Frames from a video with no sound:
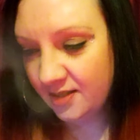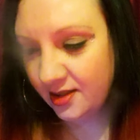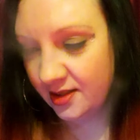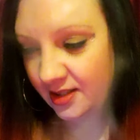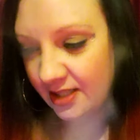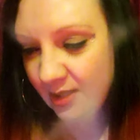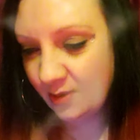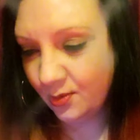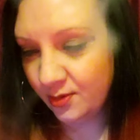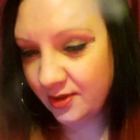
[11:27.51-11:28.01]

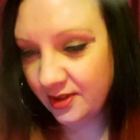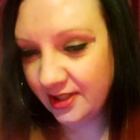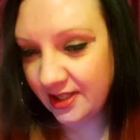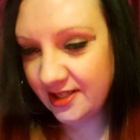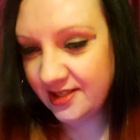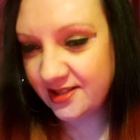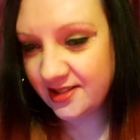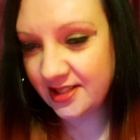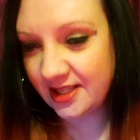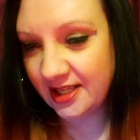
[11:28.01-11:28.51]
They want to
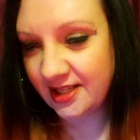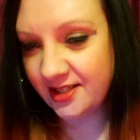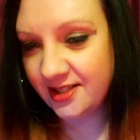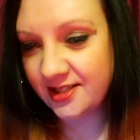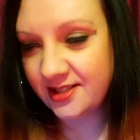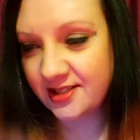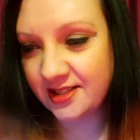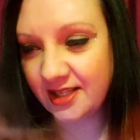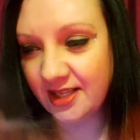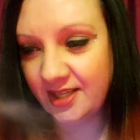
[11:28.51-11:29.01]
lay skin to
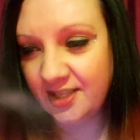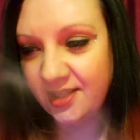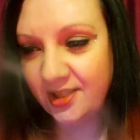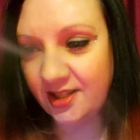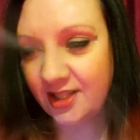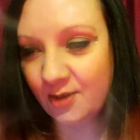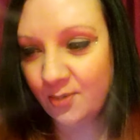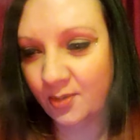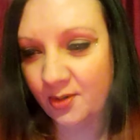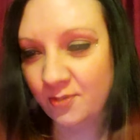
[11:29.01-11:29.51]
skin.
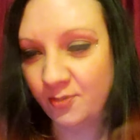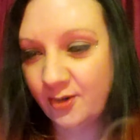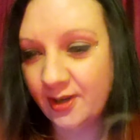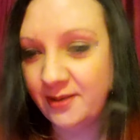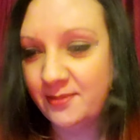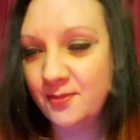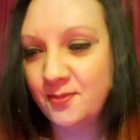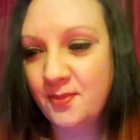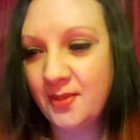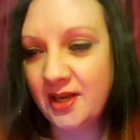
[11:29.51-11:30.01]
They want to
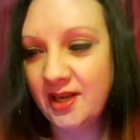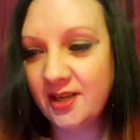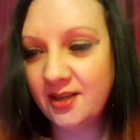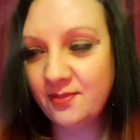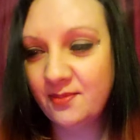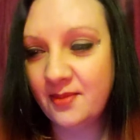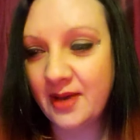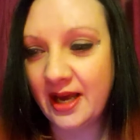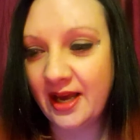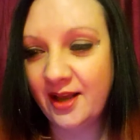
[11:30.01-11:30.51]
make
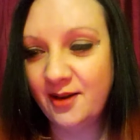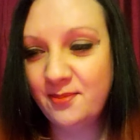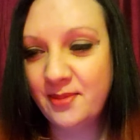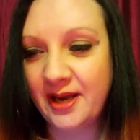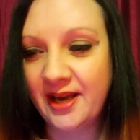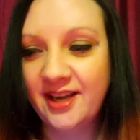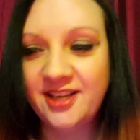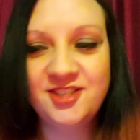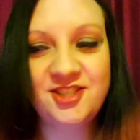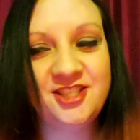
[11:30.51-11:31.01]
mad,
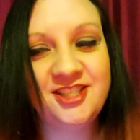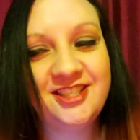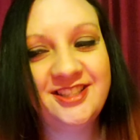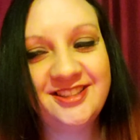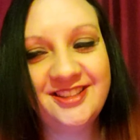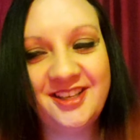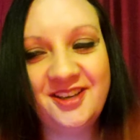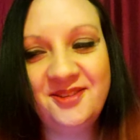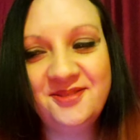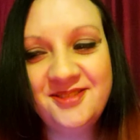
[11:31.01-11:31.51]
passionate
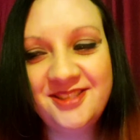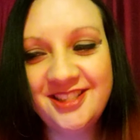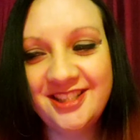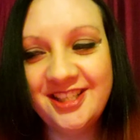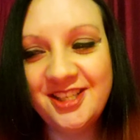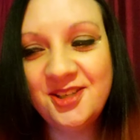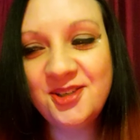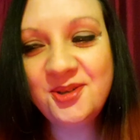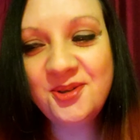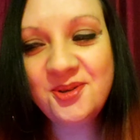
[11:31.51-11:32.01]
love to
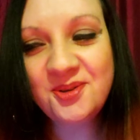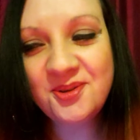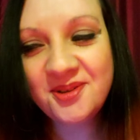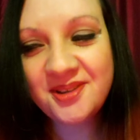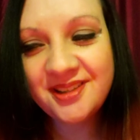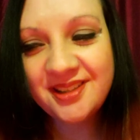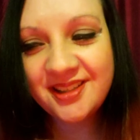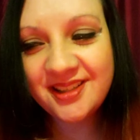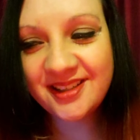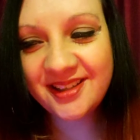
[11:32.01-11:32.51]
you.
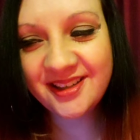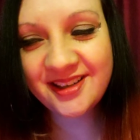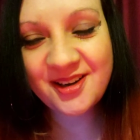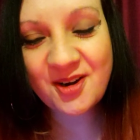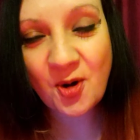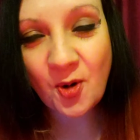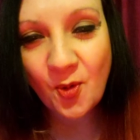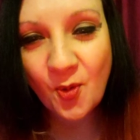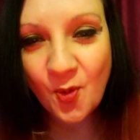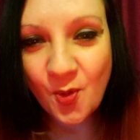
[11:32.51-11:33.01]

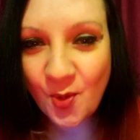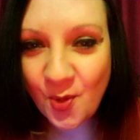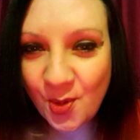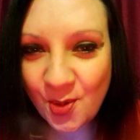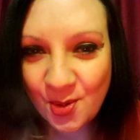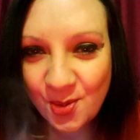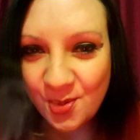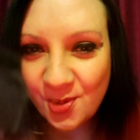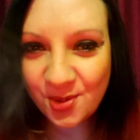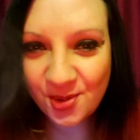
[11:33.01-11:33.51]

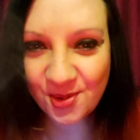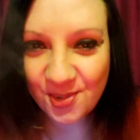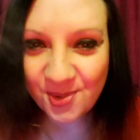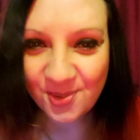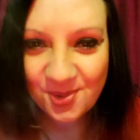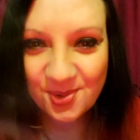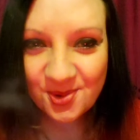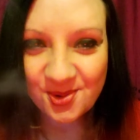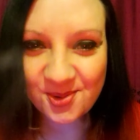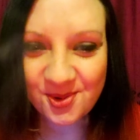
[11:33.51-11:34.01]

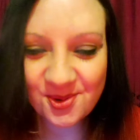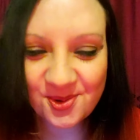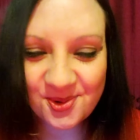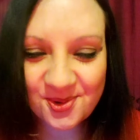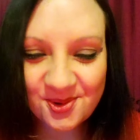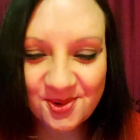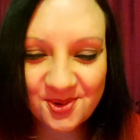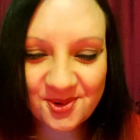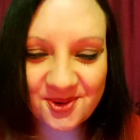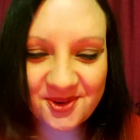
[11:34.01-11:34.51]

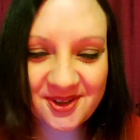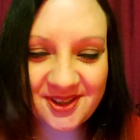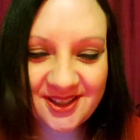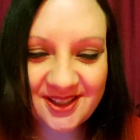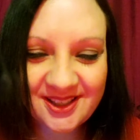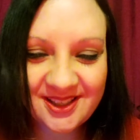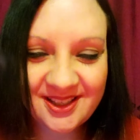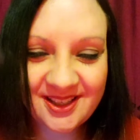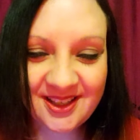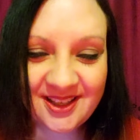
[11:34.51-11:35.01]
Ooh.
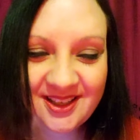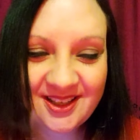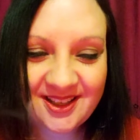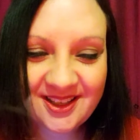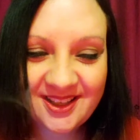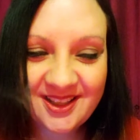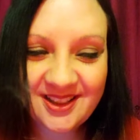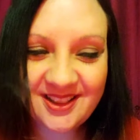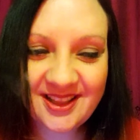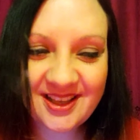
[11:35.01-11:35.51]

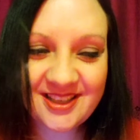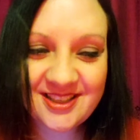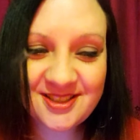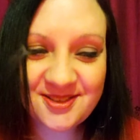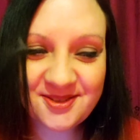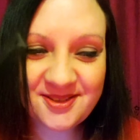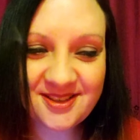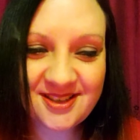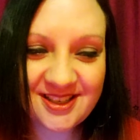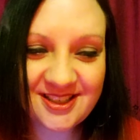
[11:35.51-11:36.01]
That's
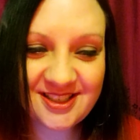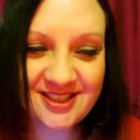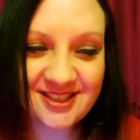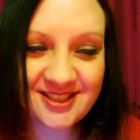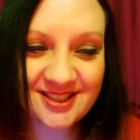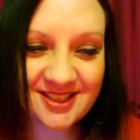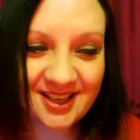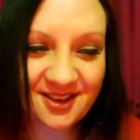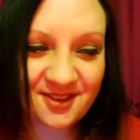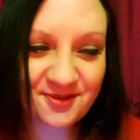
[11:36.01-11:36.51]
what I
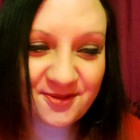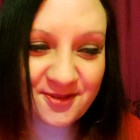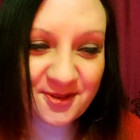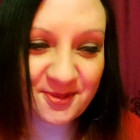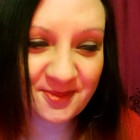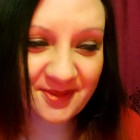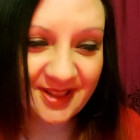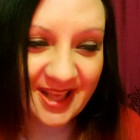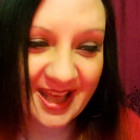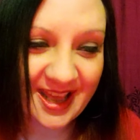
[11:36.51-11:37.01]
just got
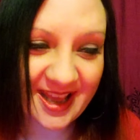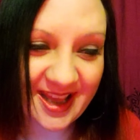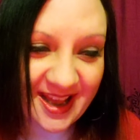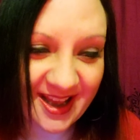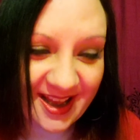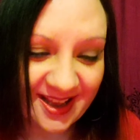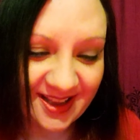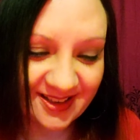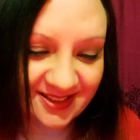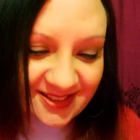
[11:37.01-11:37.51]
from
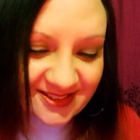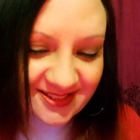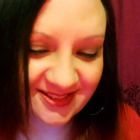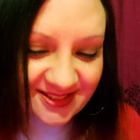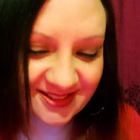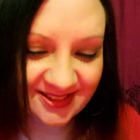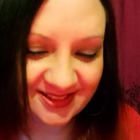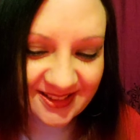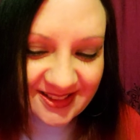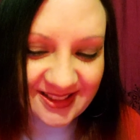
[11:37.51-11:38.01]
that.
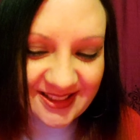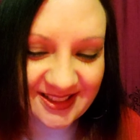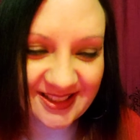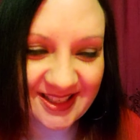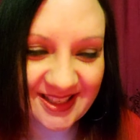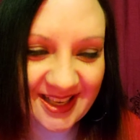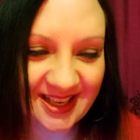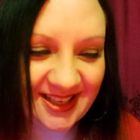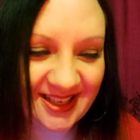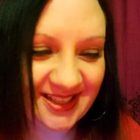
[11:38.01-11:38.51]

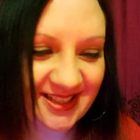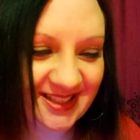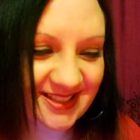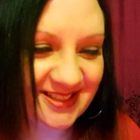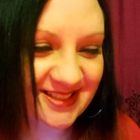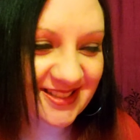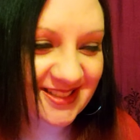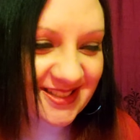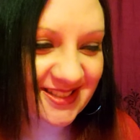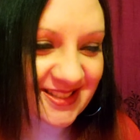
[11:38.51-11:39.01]

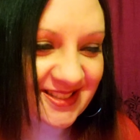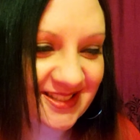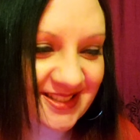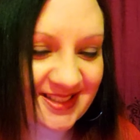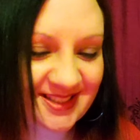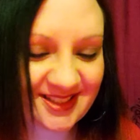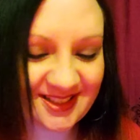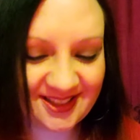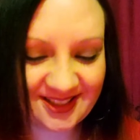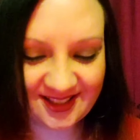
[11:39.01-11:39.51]
Nice.
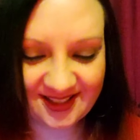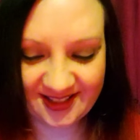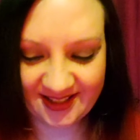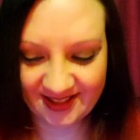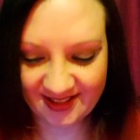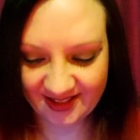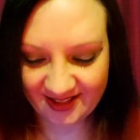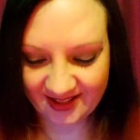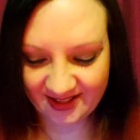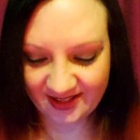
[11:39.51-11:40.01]

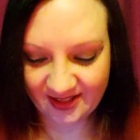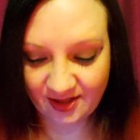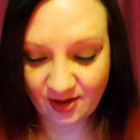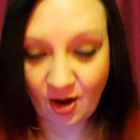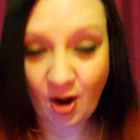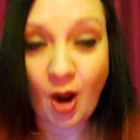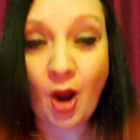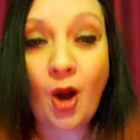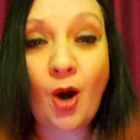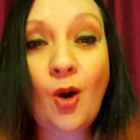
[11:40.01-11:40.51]

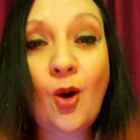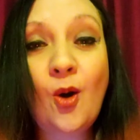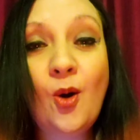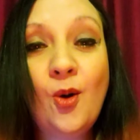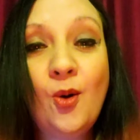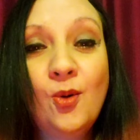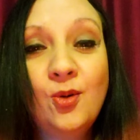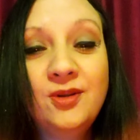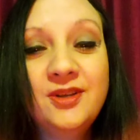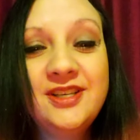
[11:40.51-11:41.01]

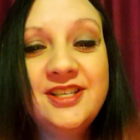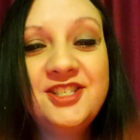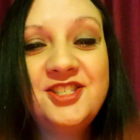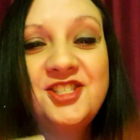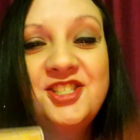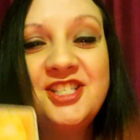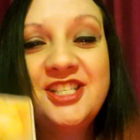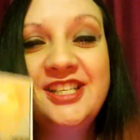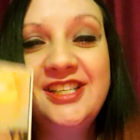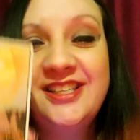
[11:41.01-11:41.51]
Holy
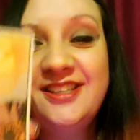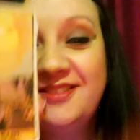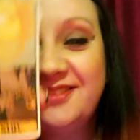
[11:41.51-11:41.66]
shit.